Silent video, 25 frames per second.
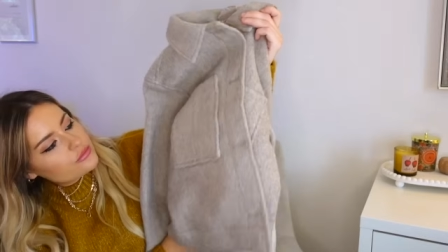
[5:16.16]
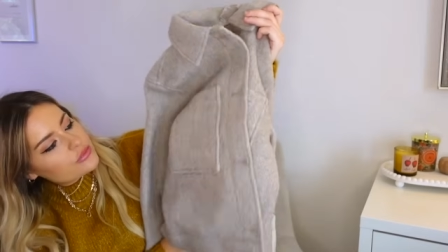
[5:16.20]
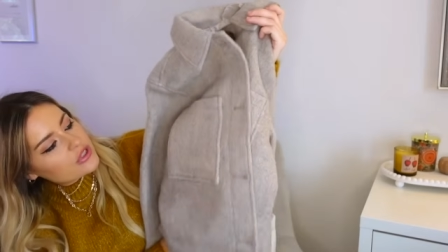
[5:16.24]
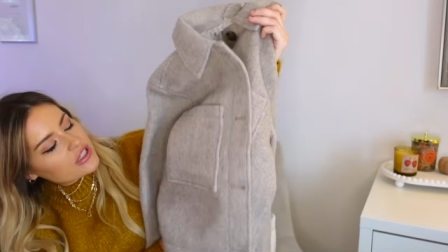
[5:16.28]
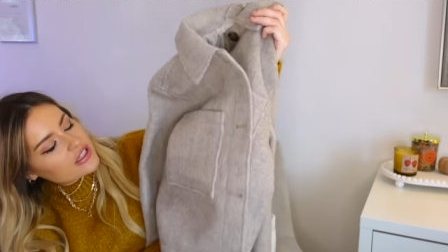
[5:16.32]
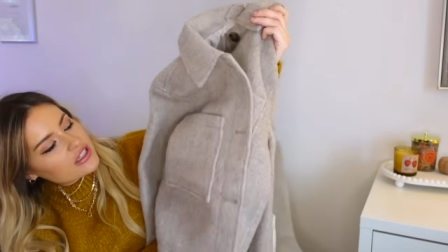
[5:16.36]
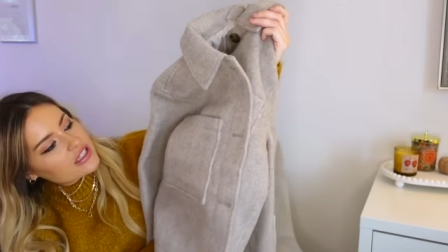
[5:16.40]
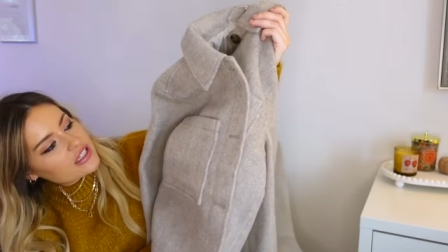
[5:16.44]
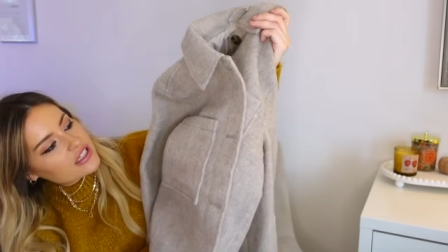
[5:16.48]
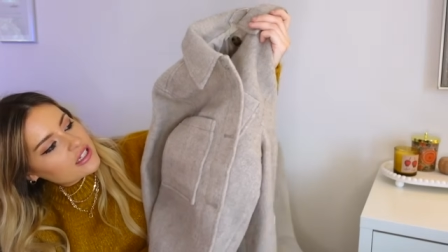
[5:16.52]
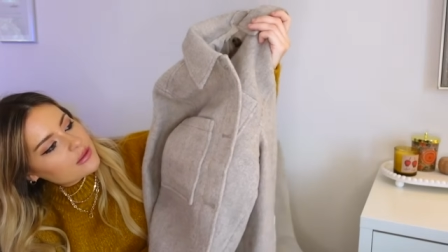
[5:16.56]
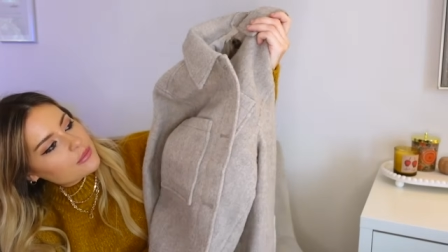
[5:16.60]
I
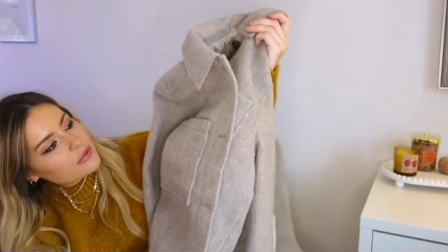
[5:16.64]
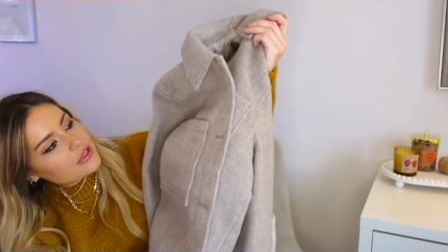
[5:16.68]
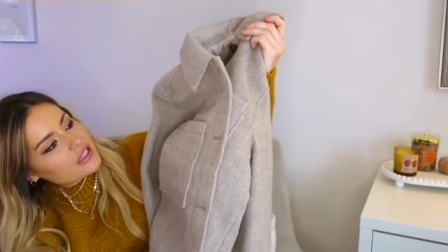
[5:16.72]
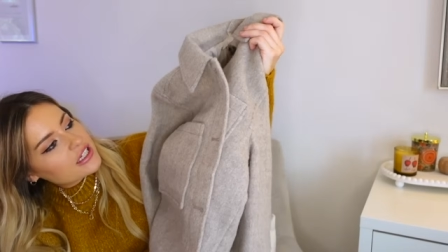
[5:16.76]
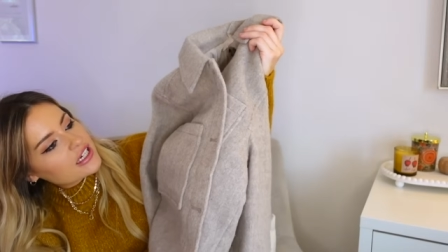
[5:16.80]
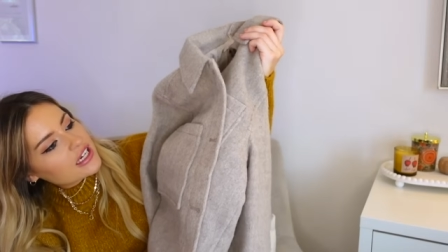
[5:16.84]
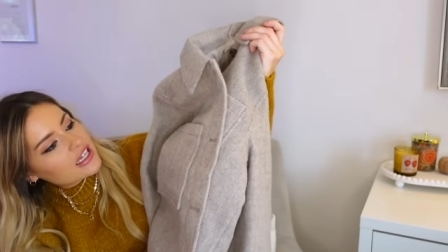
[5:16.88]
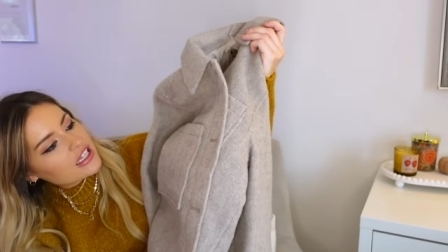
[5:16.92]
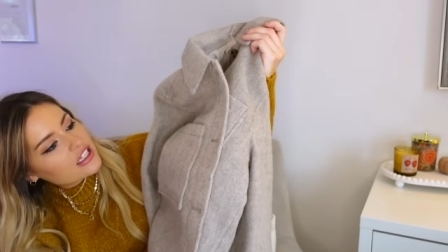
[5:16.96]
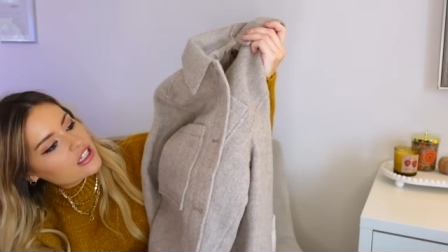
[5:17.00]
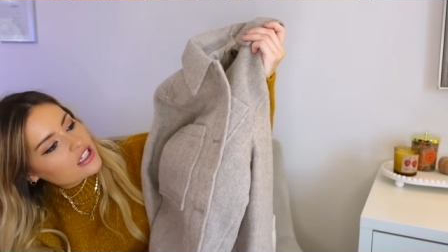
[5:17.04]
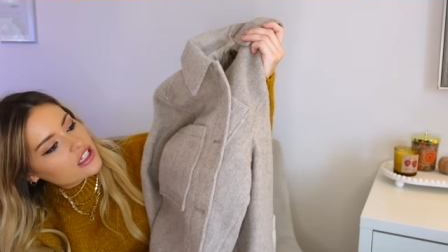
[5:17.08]
think I'm going to
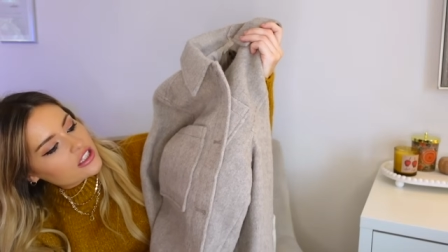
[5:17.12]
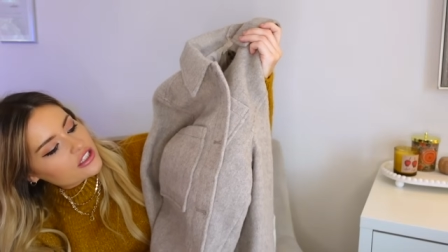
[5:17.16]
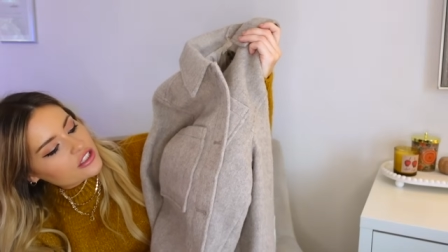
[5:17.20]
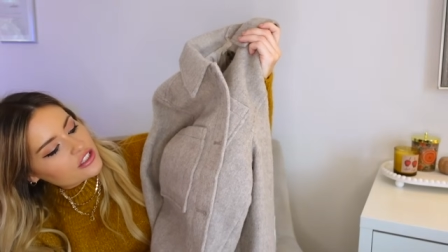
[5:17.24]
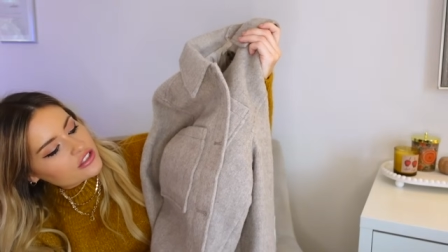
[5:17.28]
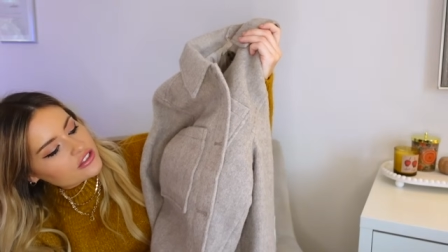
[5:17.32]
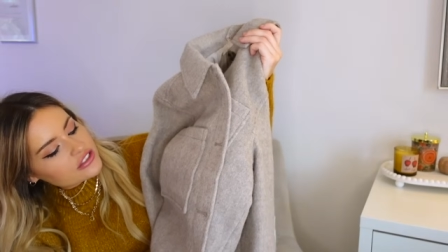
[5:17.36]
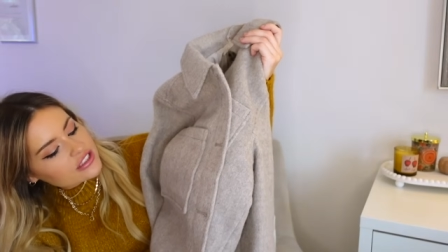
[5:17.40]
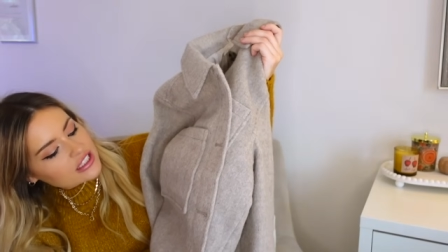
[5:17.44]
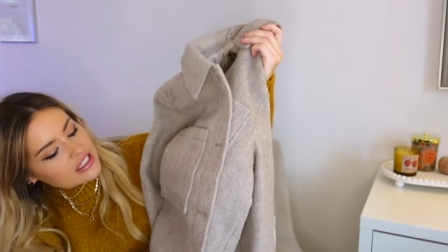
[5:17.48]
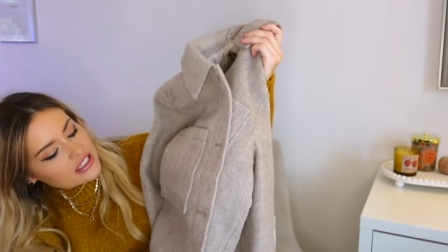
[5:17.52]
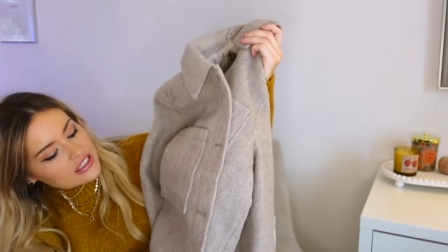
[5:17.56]
get a lot of
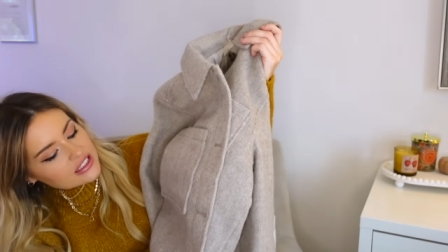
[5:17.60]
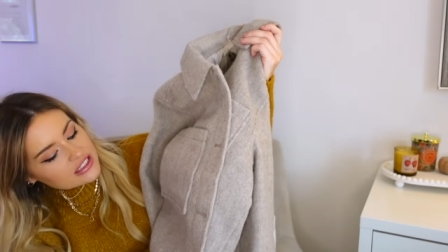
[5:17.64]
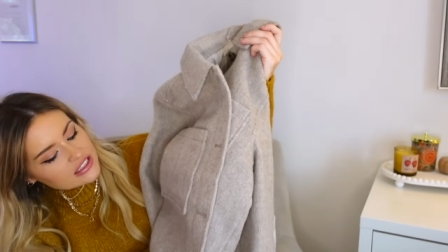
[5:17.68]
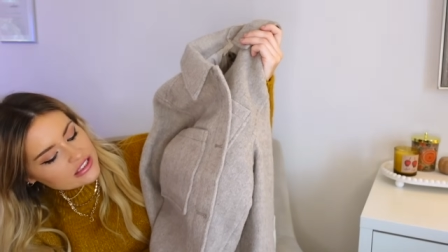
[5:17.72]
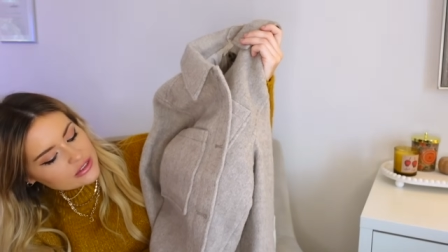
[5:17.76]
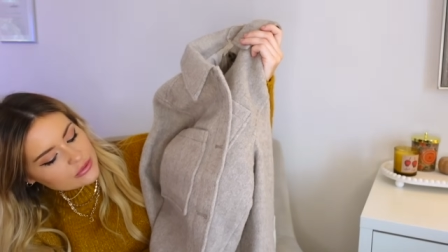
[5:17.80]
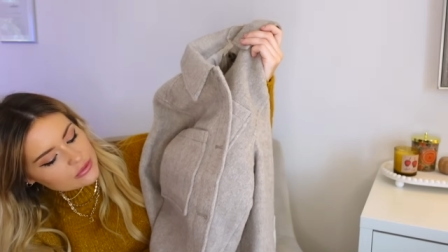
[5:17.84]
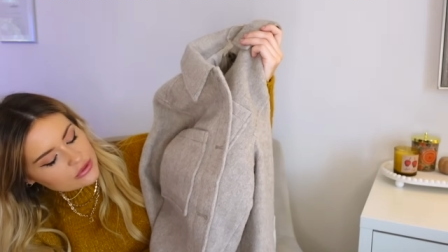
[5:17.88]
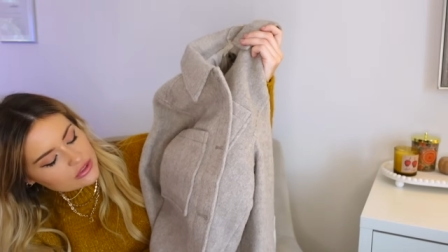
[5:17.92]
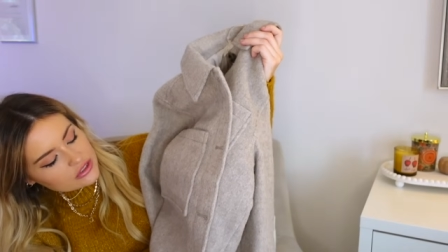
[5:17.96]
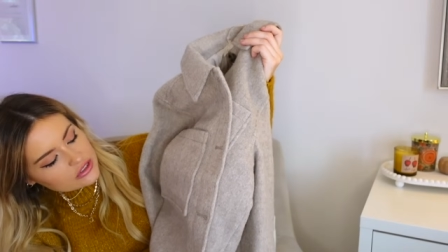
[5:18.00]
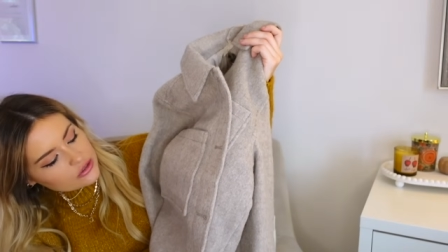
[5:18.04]
use out of
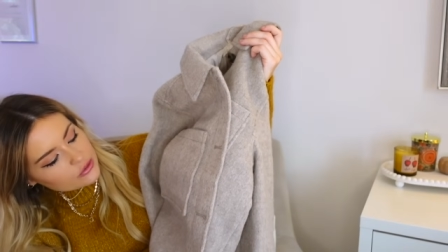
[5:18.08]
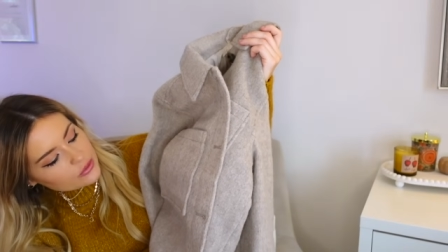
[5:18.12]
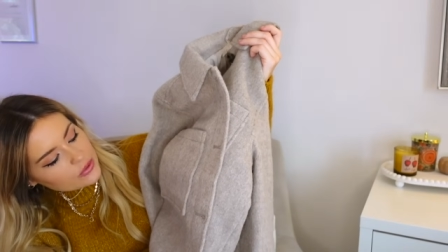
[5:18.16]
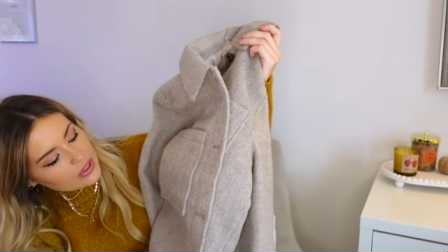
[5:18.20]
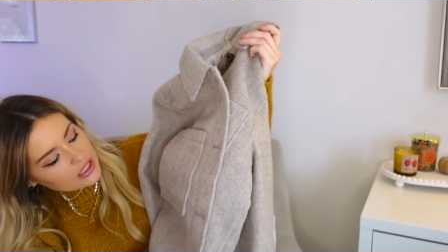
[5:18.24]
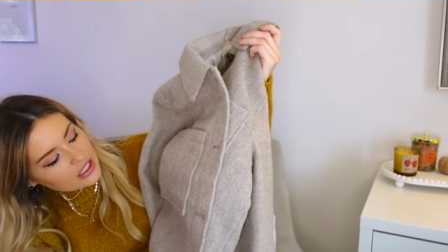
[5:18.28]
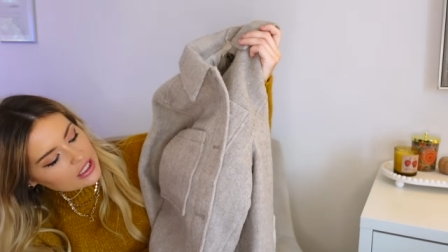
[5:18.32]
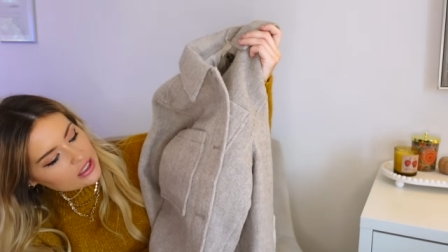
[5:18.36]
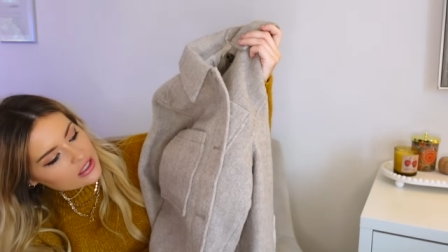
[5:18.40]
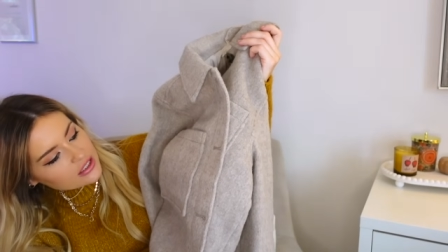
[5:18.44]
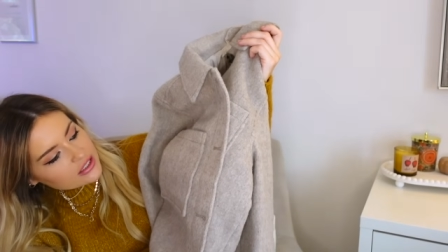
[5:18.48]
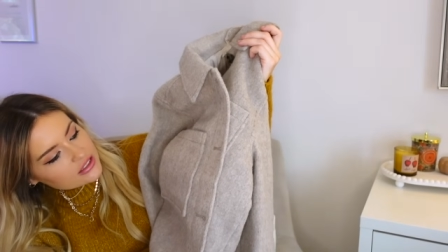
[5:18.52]
this one as
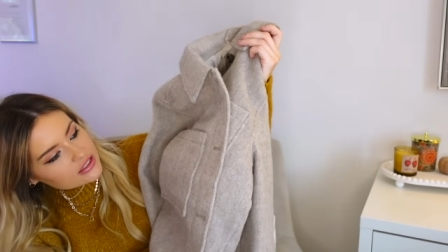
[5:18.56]
well.